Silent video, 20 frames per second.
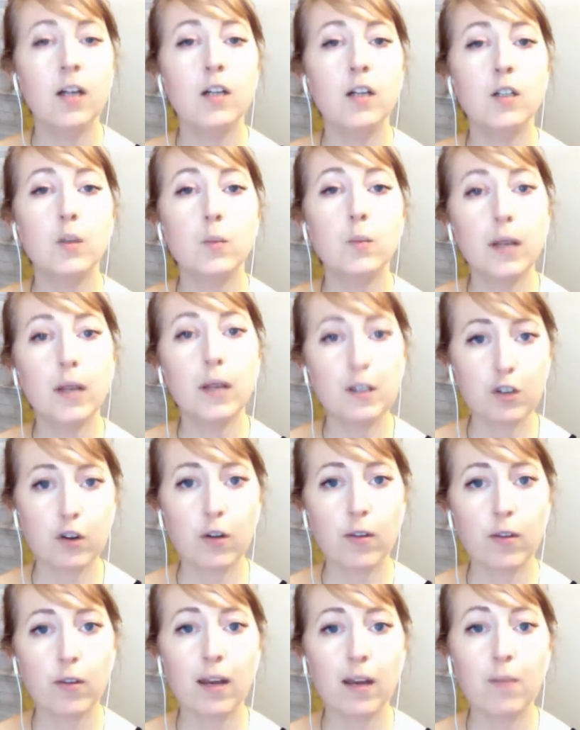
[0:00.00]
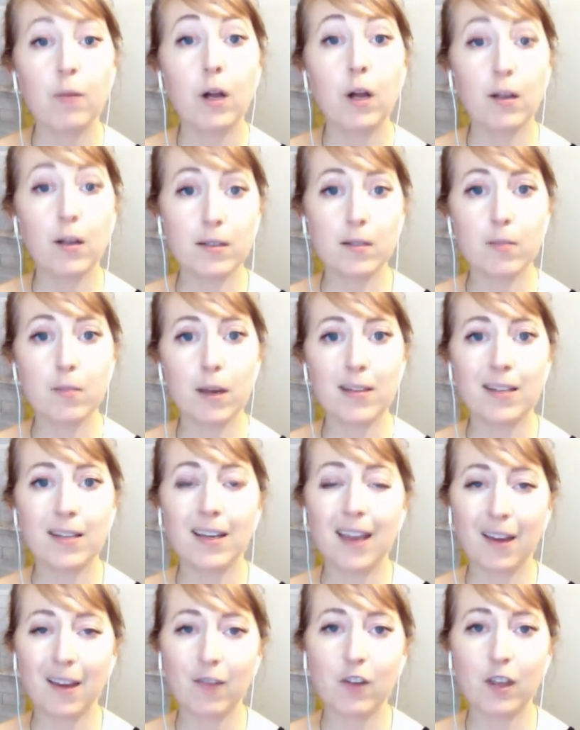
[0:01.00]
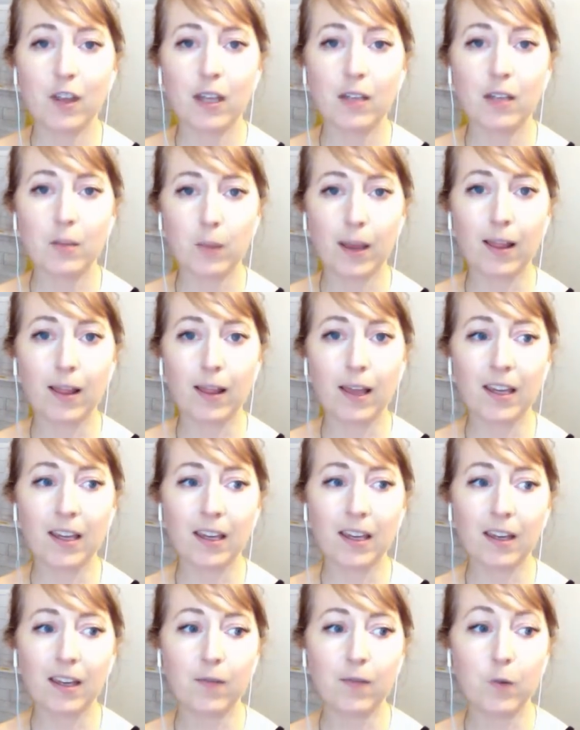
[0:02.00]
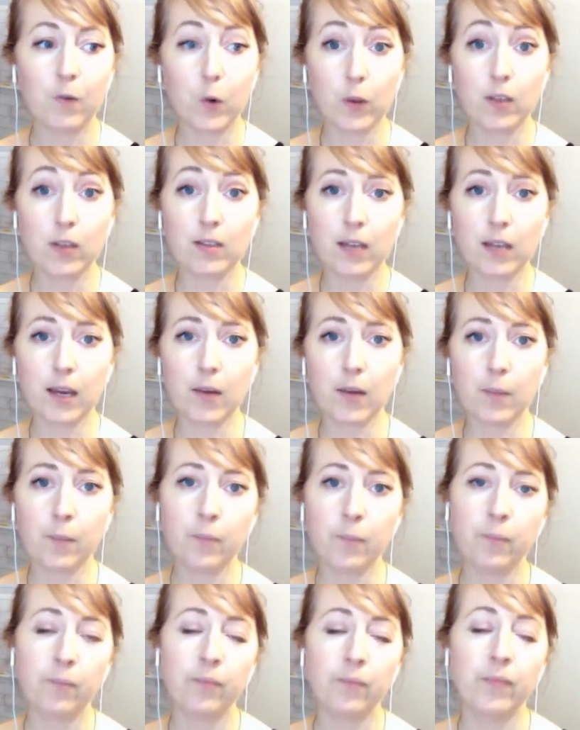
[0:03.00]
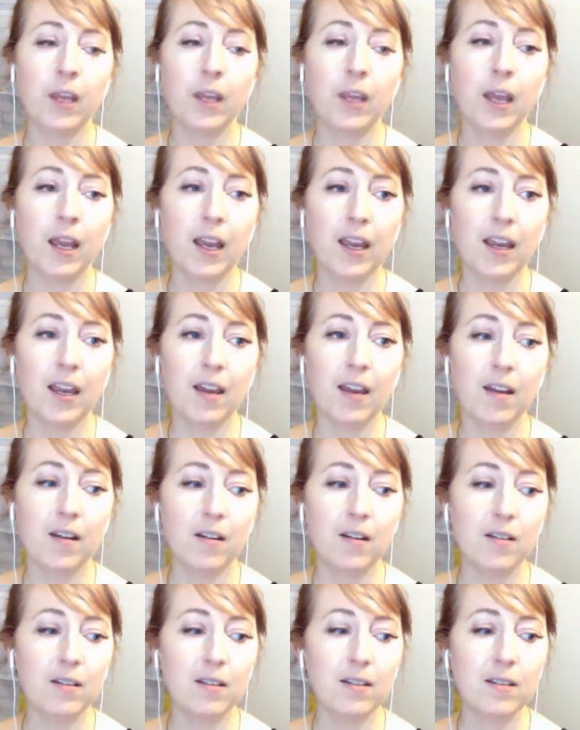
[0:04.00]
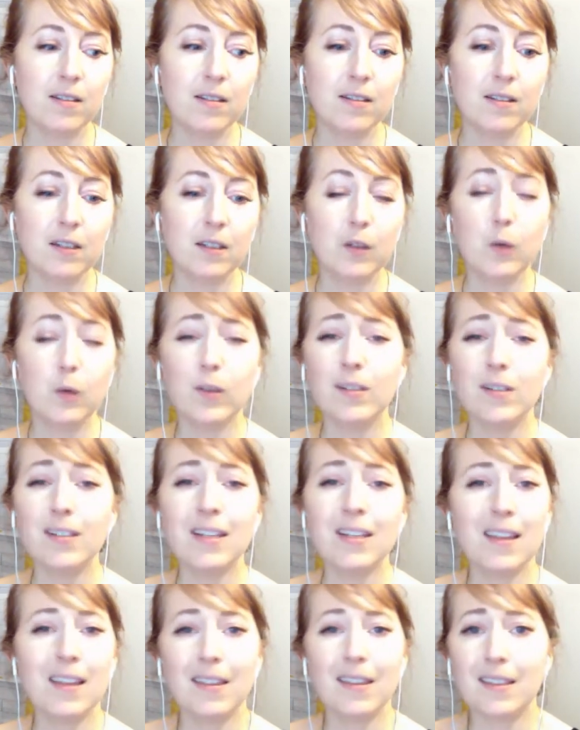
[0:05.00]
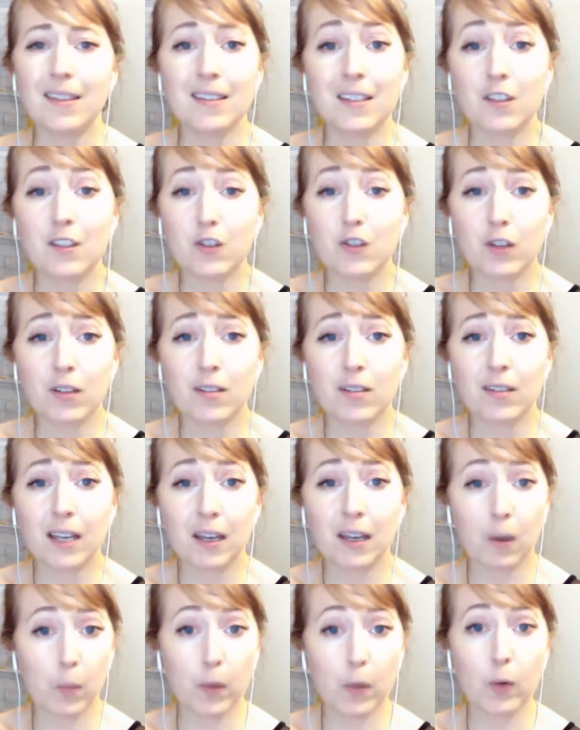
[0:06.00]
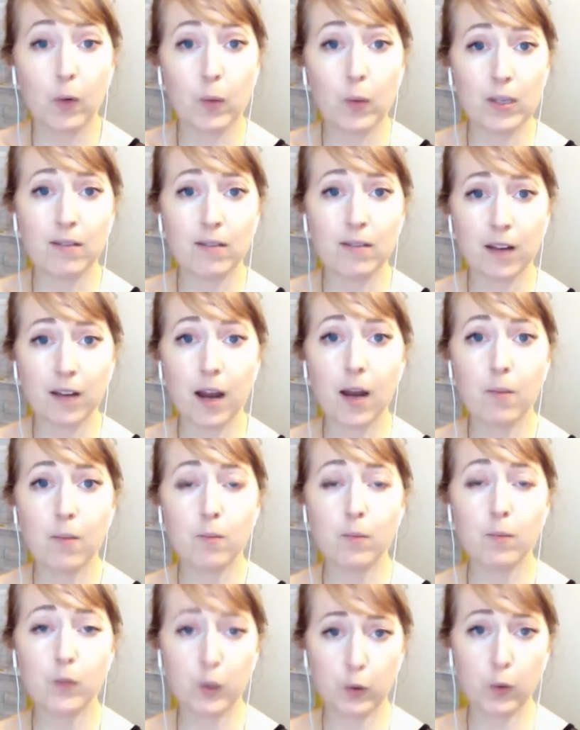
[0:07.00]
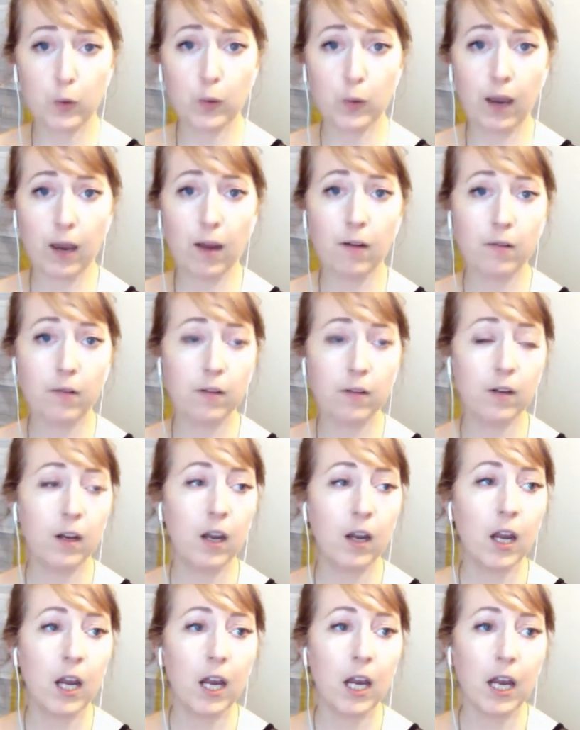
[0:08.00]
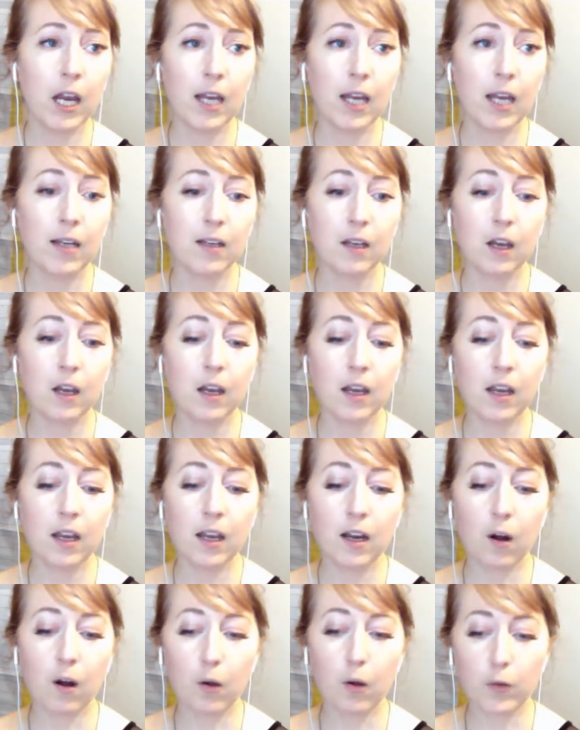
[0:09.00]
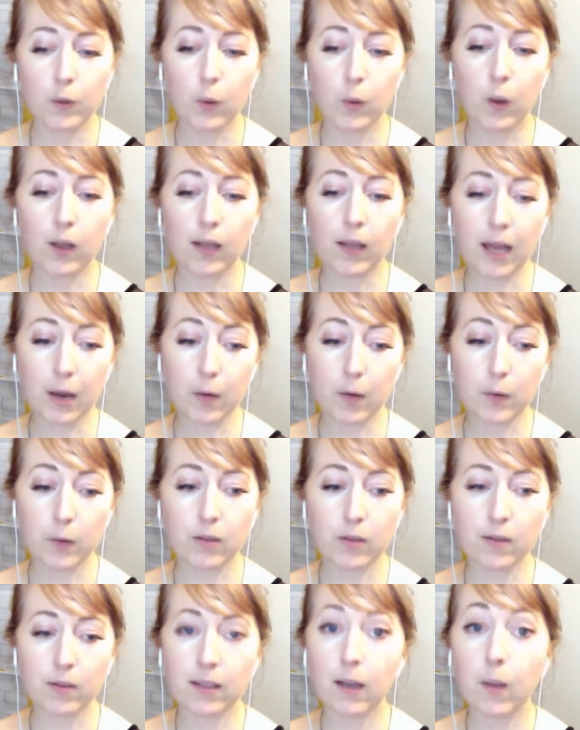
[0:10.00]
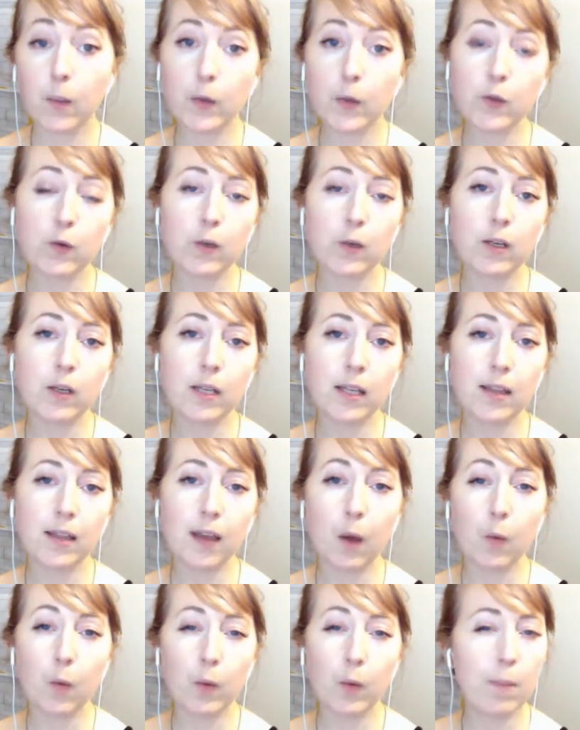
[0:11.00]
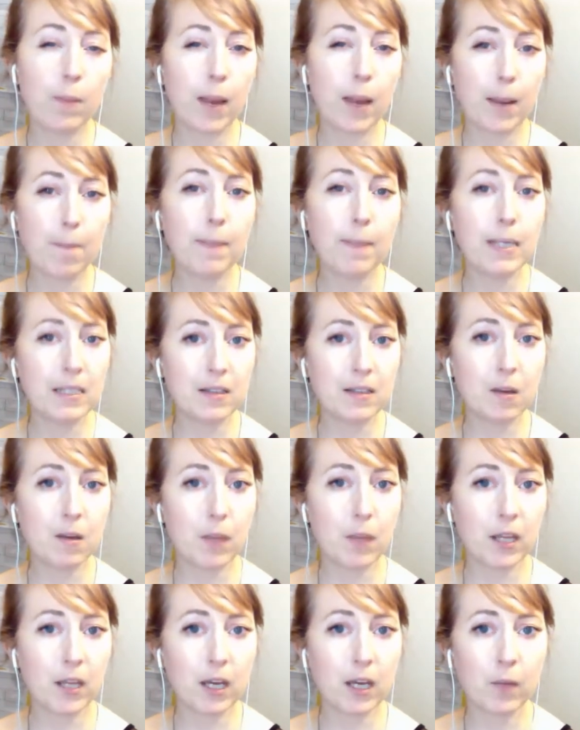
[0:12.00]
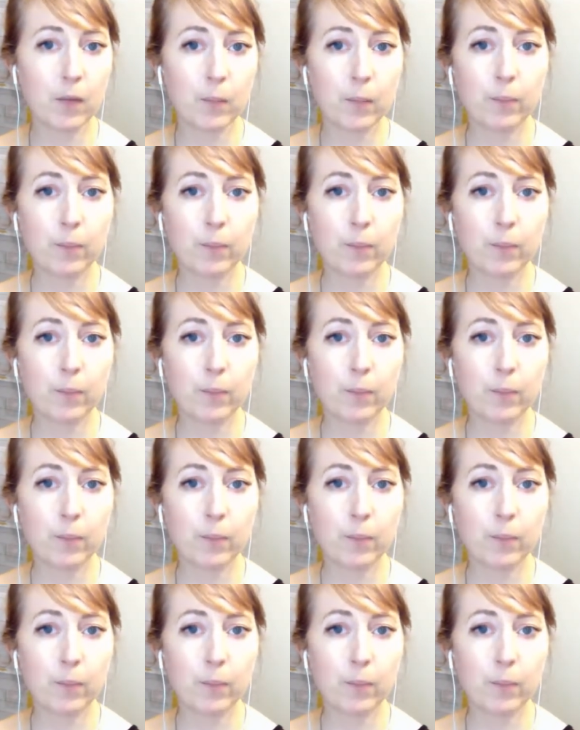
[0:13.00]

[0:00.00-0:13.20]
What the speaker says: to make sure that I'm customizing everything to my liking for the site. And you can see that this is just like a big waste of time to do that. And it also allows the opportunity that we might miss something.